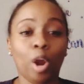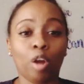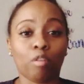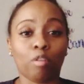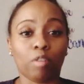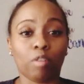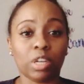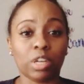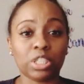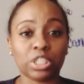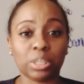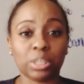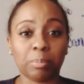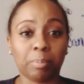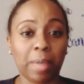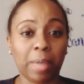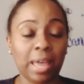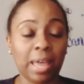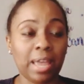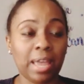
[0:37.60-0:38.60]
rushed
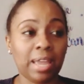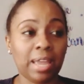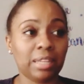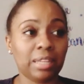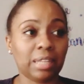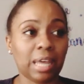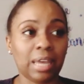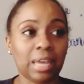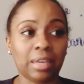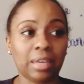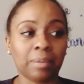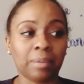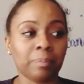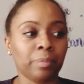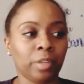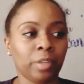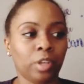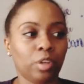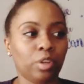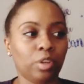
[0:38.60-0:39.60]
and paid, like,
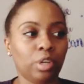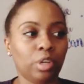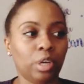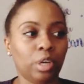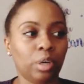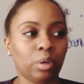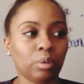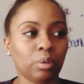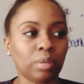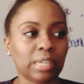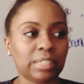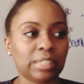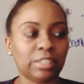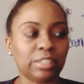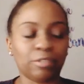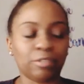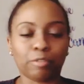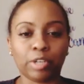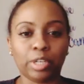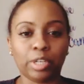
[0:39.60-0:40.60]
you know, like
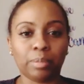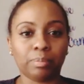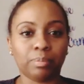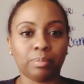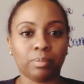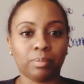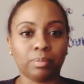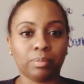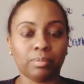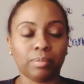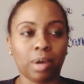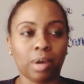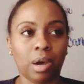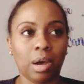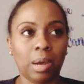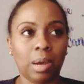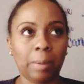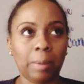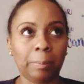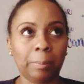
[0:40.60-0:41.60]
different,
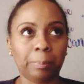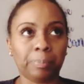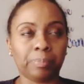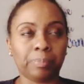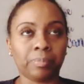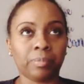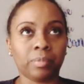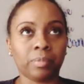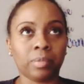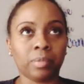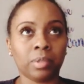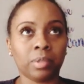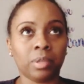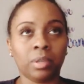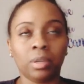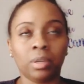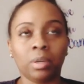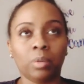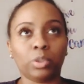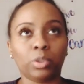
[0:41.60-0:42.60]

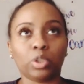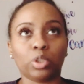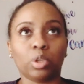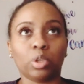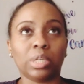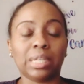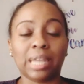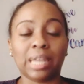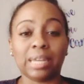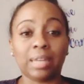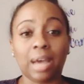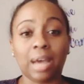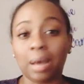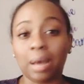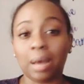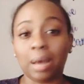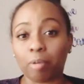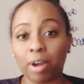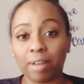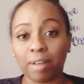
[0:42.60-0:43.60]
like
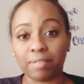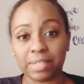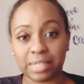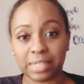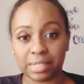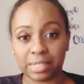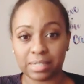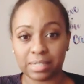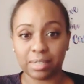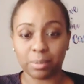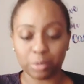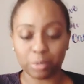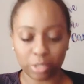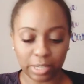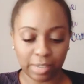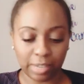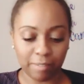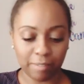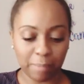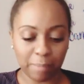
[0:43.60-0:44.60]
nonprofits I said I was
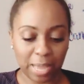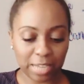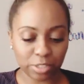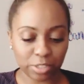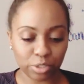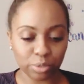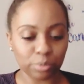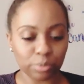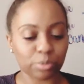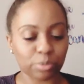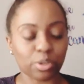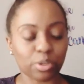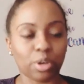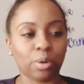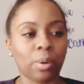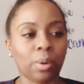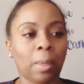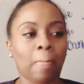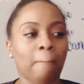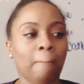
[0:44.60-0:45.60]
going to give back to.
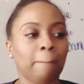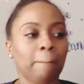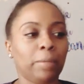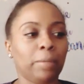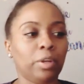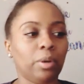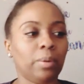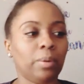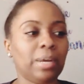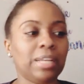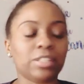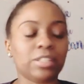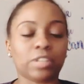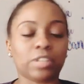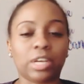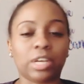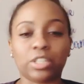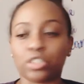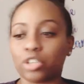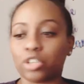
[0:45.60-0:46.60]
So you know what?
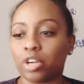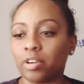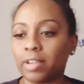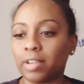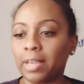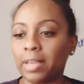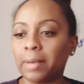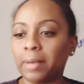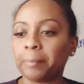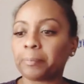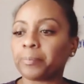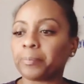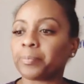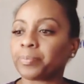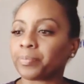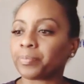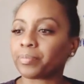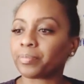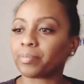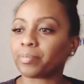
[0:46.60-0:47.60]
So I just hurry up.
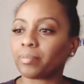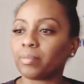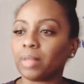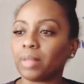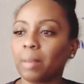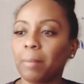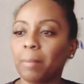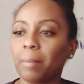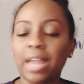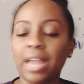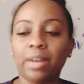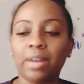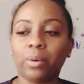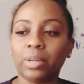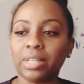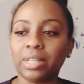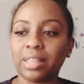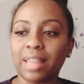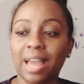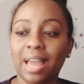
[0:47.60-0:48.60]
Paid
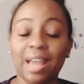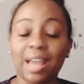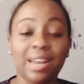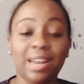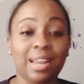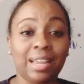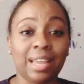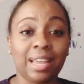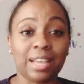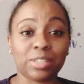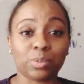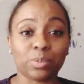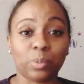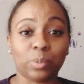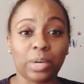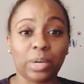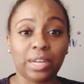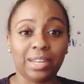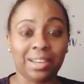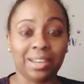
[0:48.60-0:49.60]
all of that, and guess
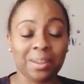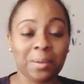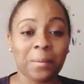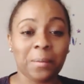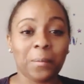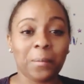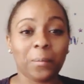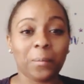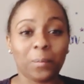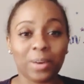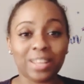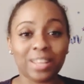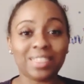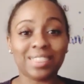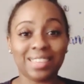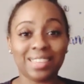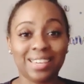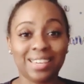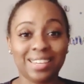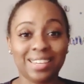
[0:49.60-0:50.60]
what?
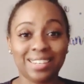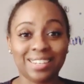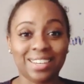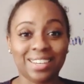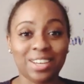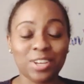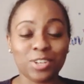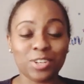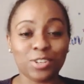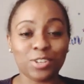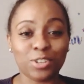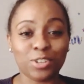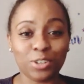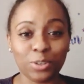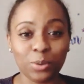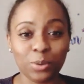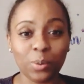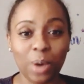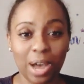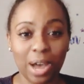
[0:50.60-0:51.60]
Within
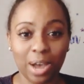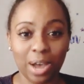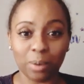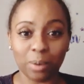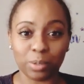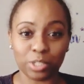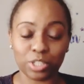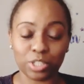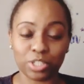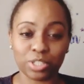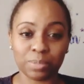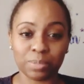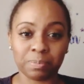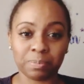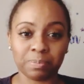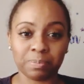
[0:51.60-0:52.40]
2 hours,